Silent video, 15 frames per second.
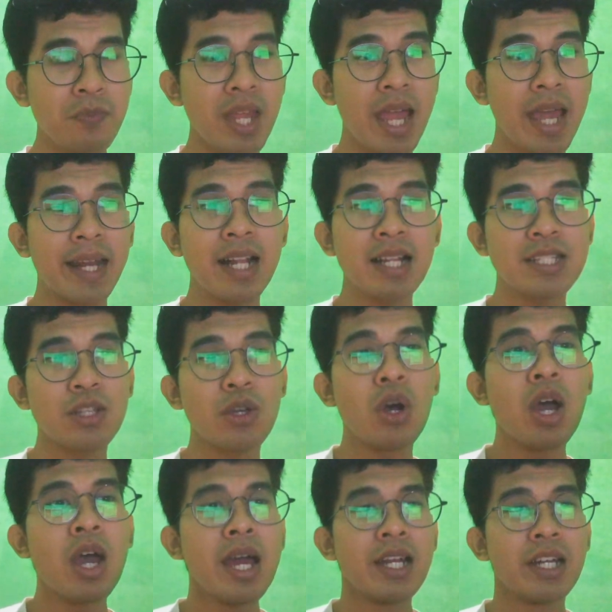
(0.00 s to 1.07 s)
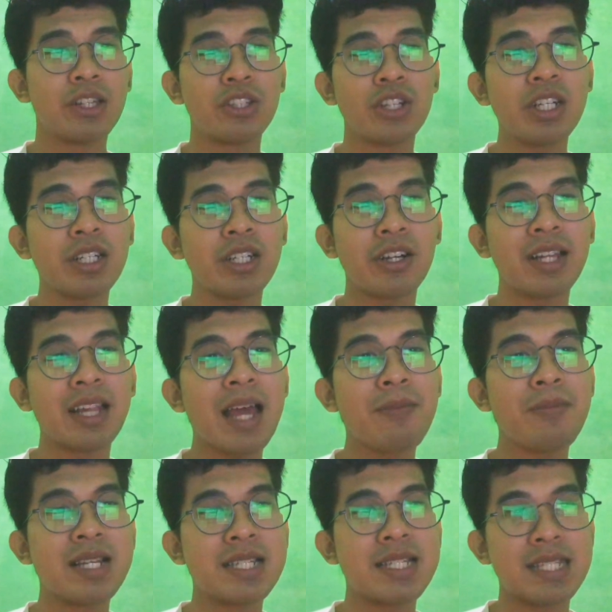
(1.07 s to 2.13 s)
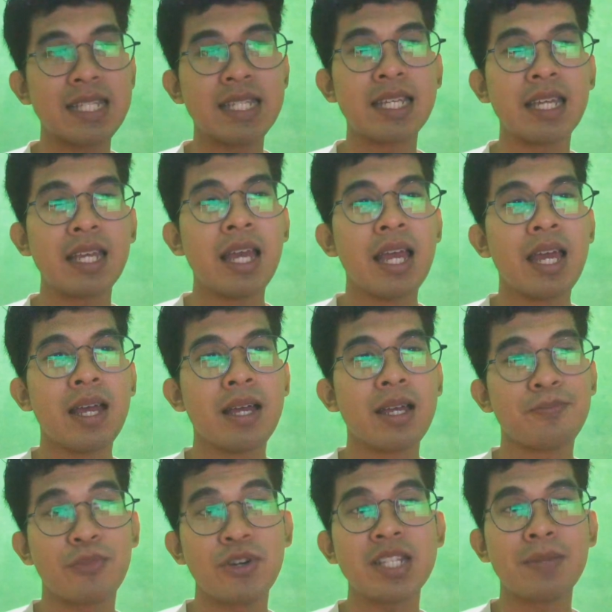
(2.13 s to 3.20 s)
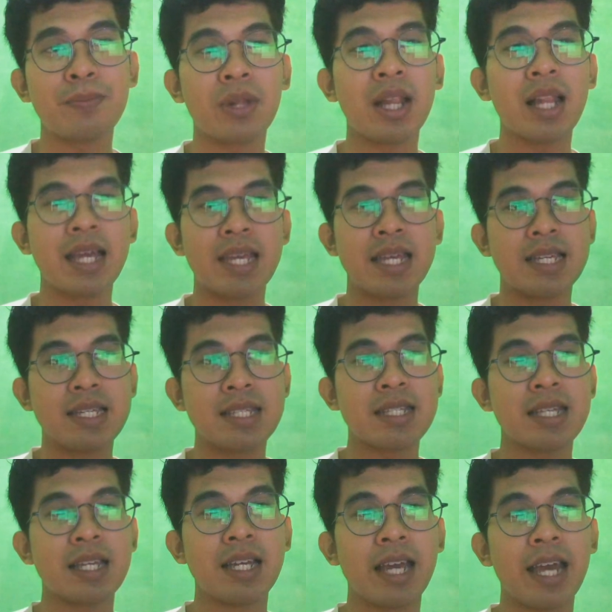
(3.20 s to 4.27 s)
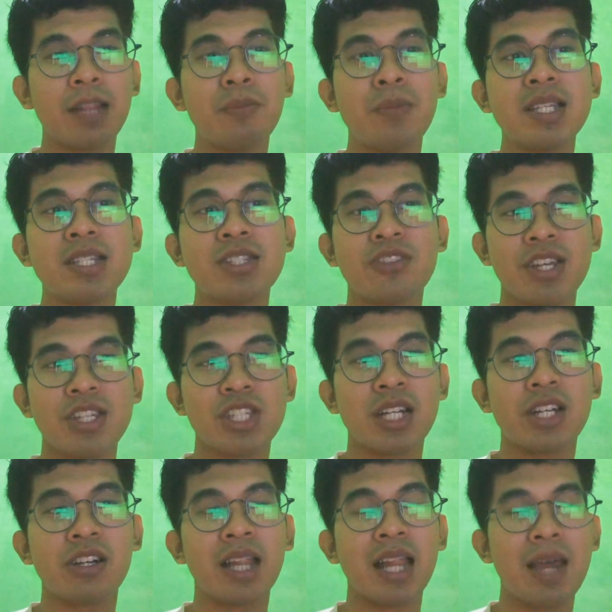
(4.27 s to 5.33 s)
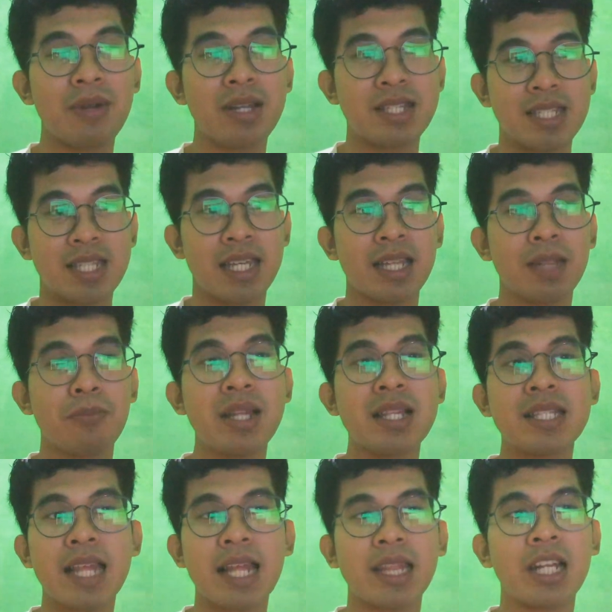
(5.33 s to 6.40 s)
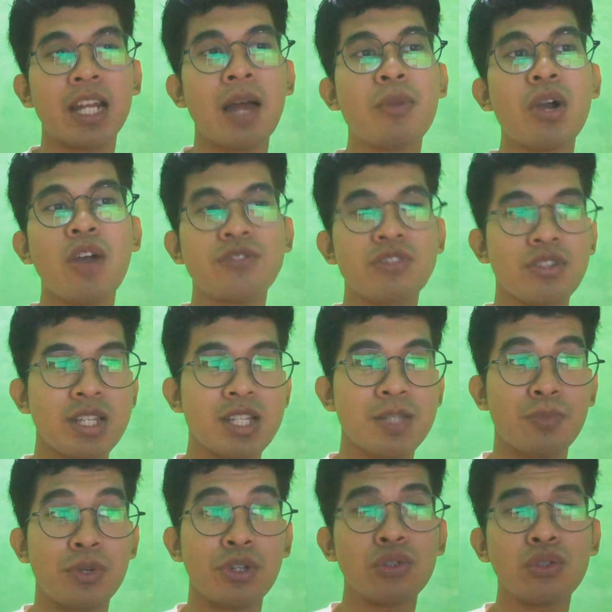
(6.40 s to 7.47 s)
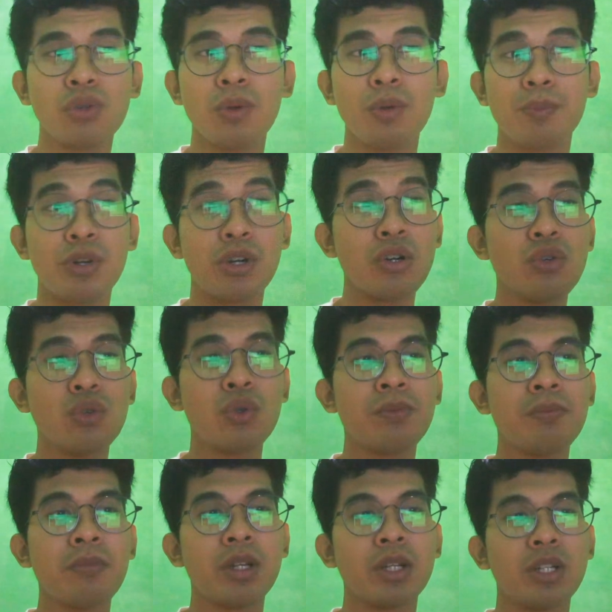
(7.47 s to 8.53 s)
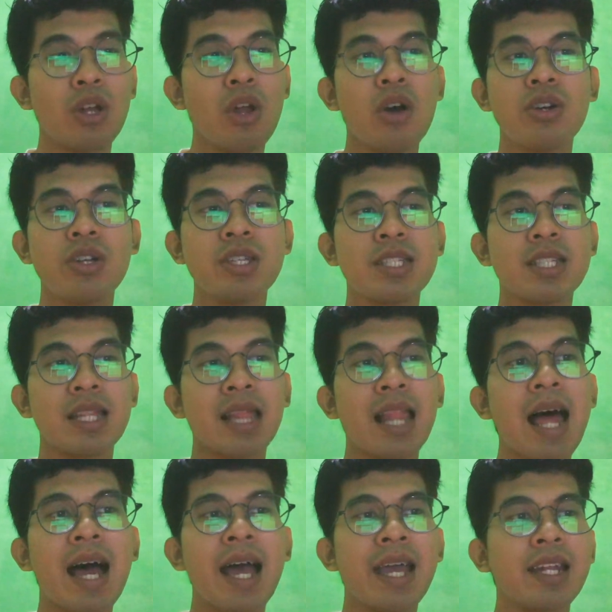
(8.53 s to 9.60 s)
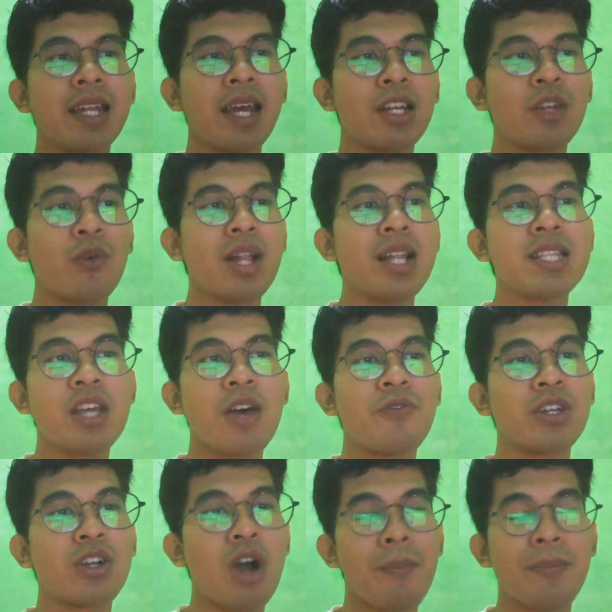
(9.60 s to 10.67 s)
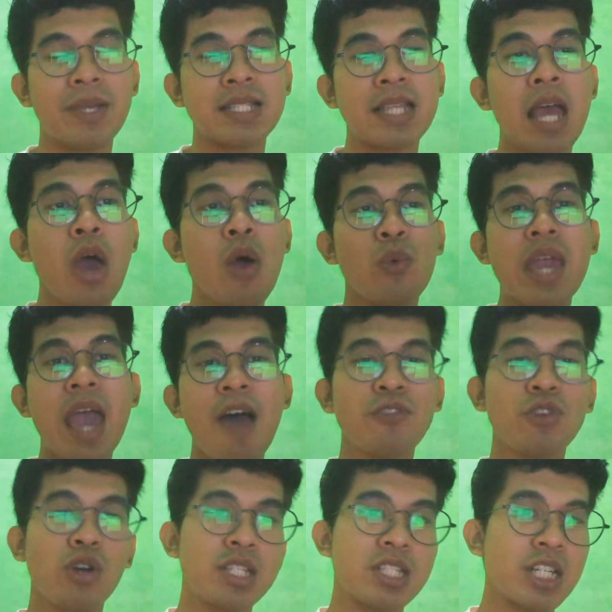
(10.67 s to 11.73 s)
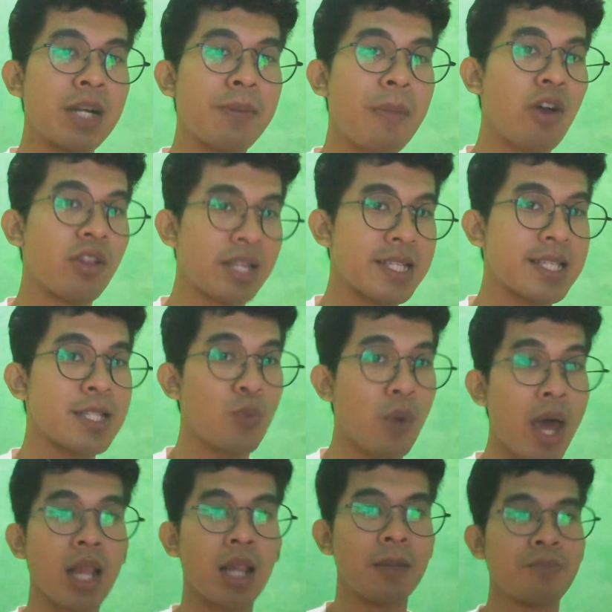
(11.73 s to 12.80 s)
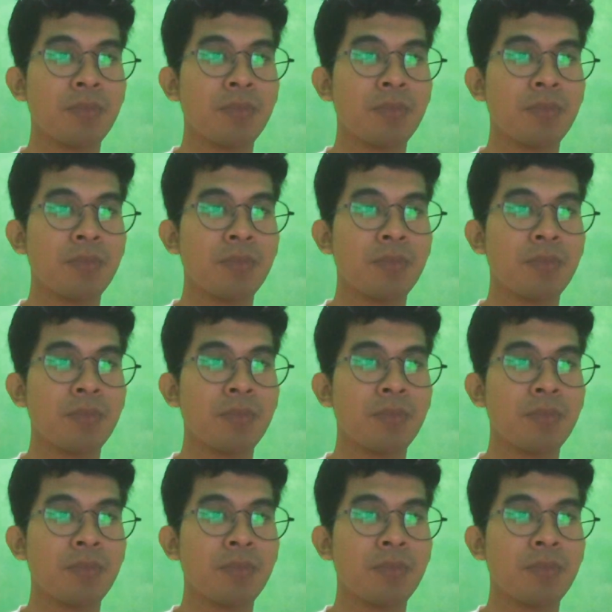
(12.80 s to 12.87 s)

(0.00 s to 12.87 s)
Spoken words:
And also, the third reliability principle is administration reliability. It means that the number of students per room, noise, light, and quality of the copies. We have to concern about this as well.